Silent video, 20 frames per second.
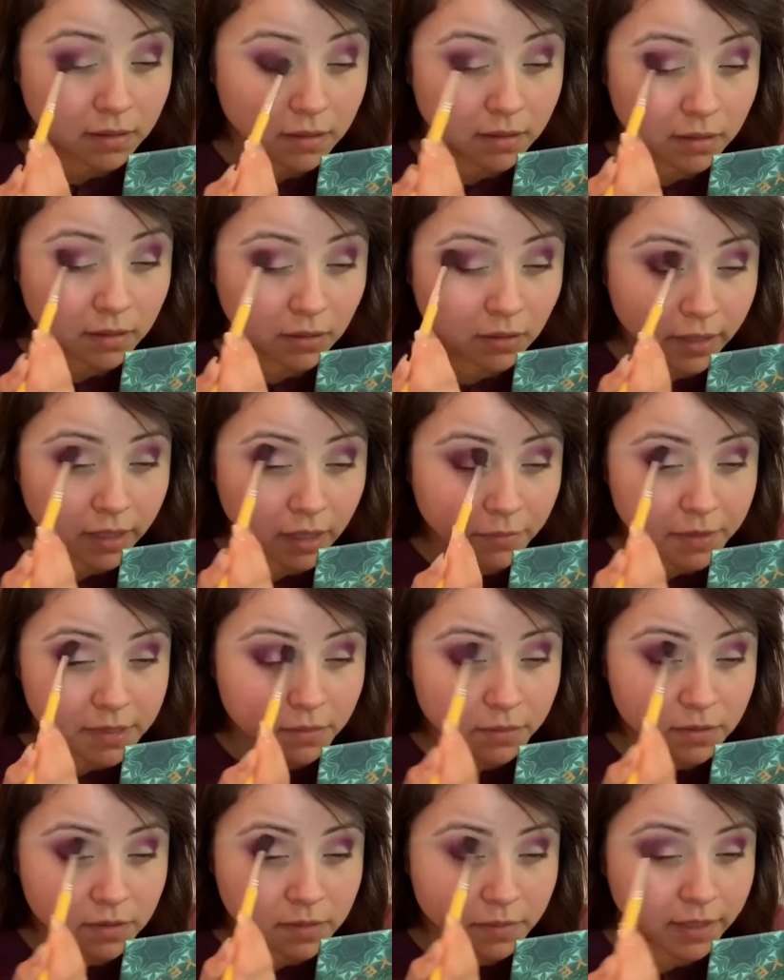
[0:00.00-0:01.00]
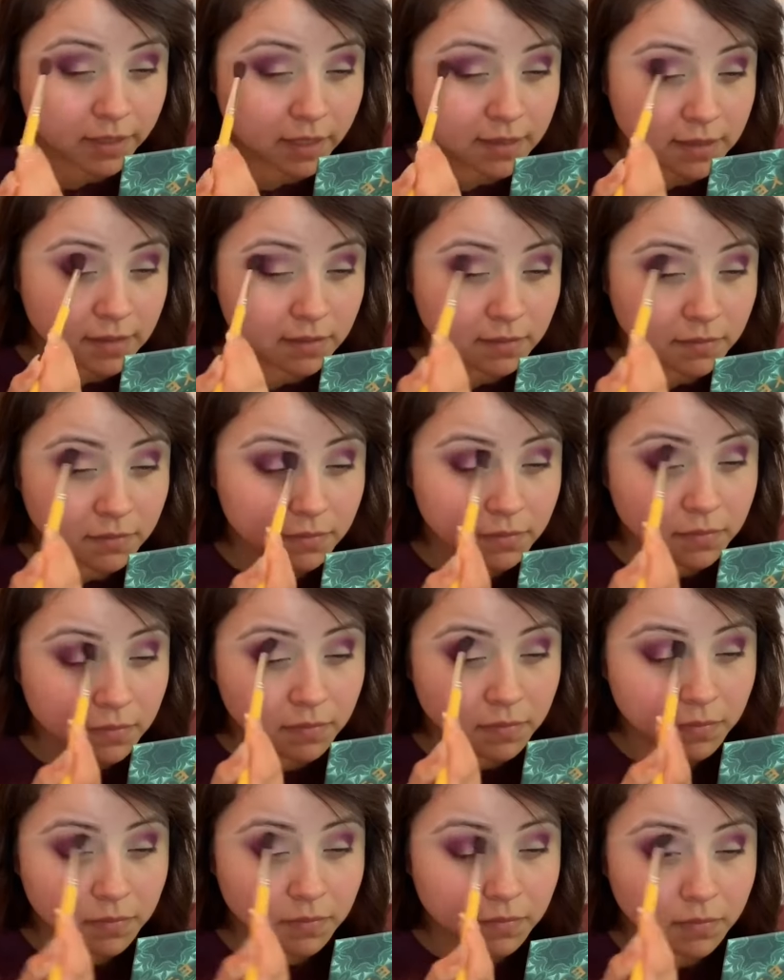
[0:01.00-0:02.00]
You know, the comment's supposed to explain that to him.
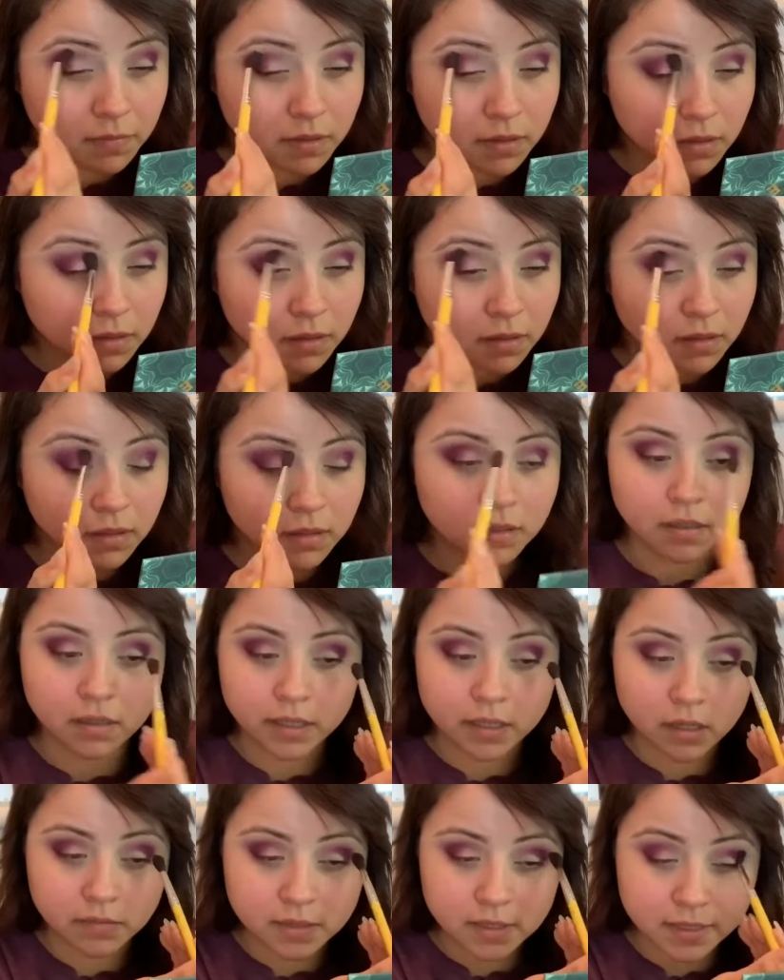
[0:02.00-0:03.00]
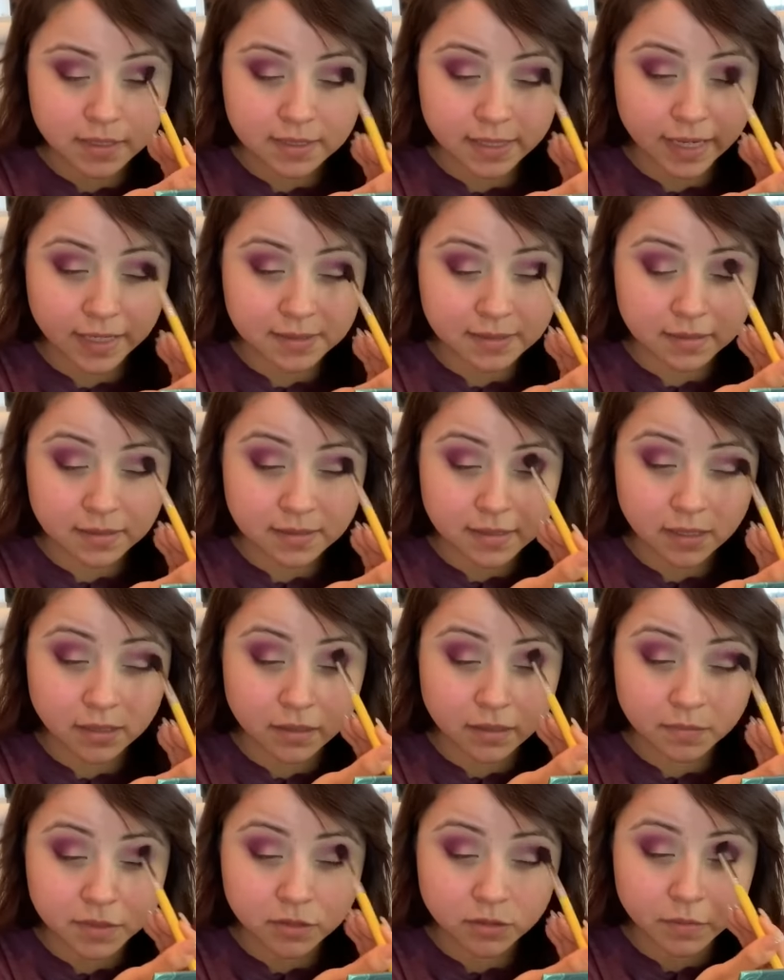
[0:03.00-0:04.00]
Like, obviously his daddy's going to tell
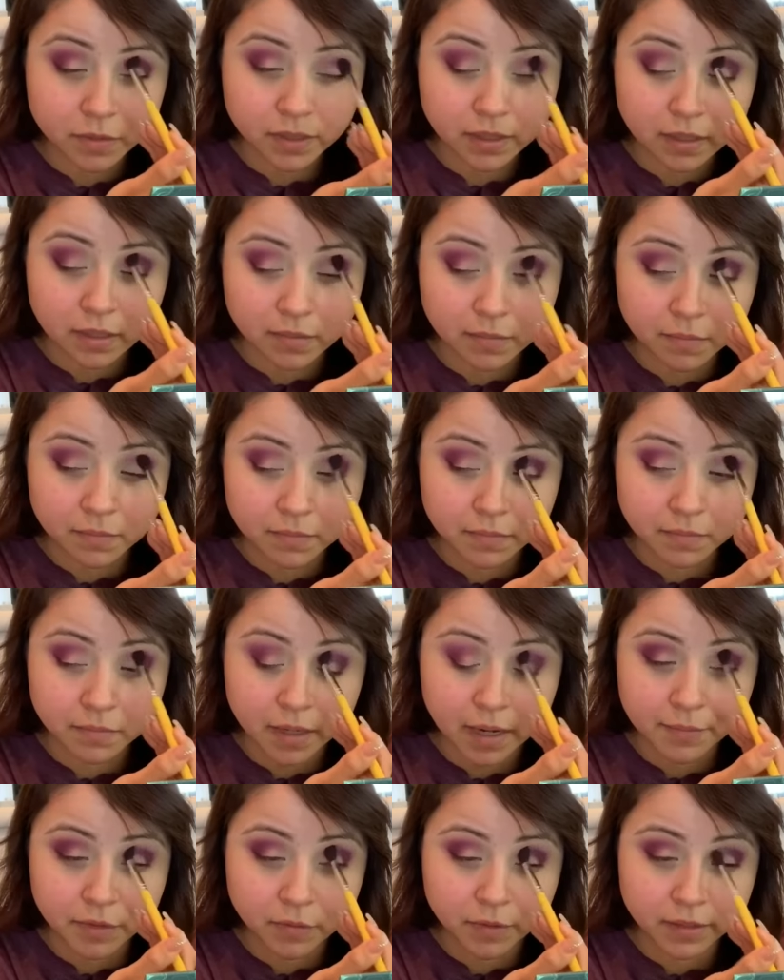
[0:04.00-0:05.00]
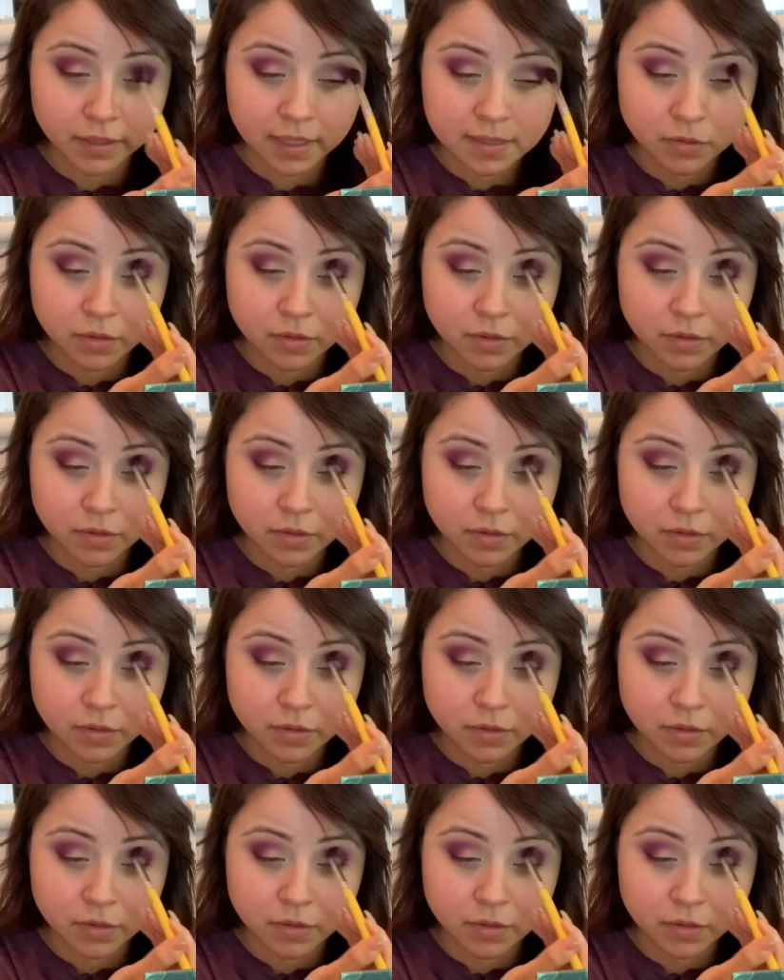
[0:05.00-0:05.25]
him, too, but I'm the one that's